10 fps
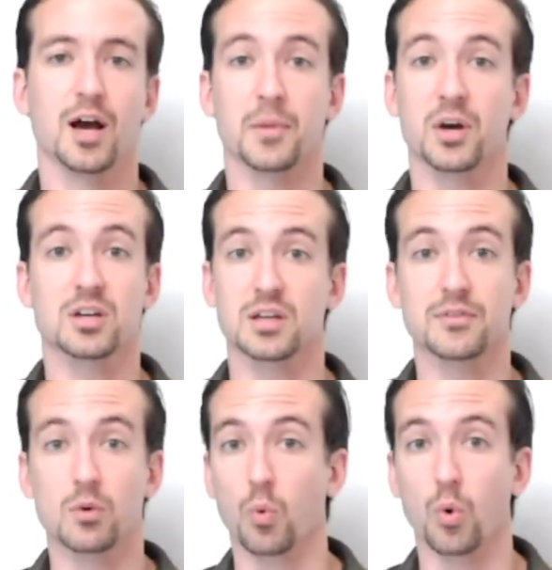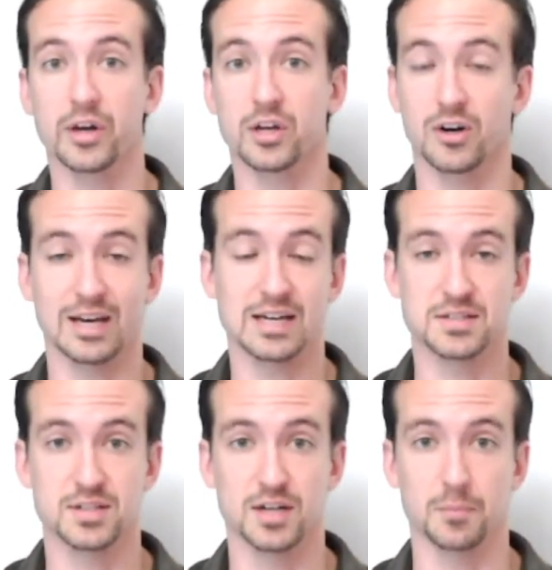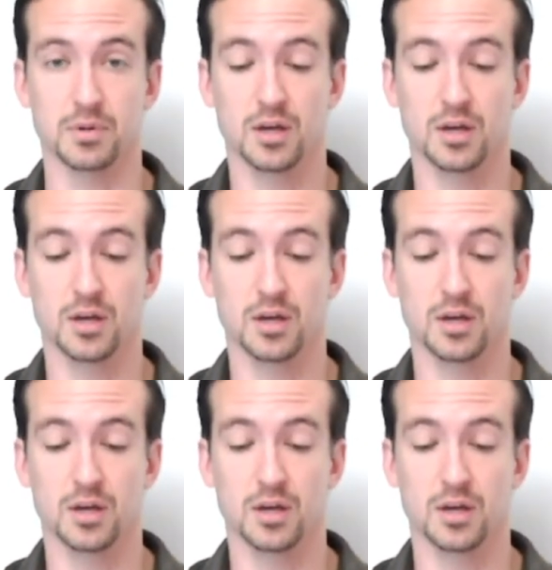I'm not going to give you a warning or a heads up.